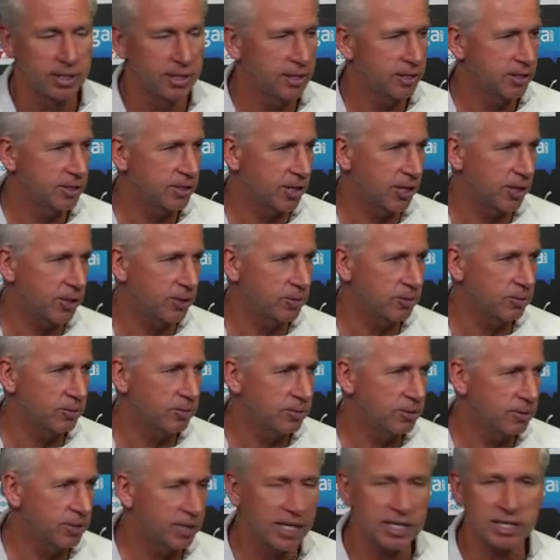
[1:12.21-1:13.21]
So
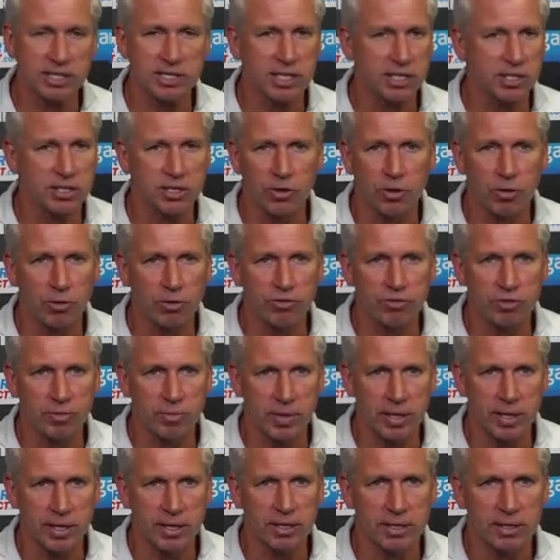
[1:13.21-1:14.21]
that says it all for
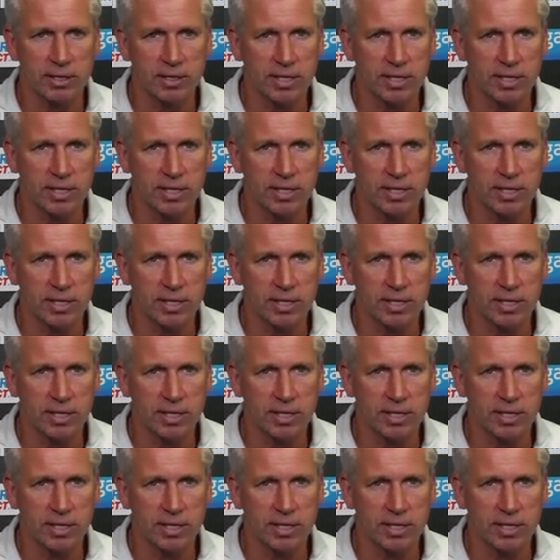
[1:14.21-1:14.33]
me.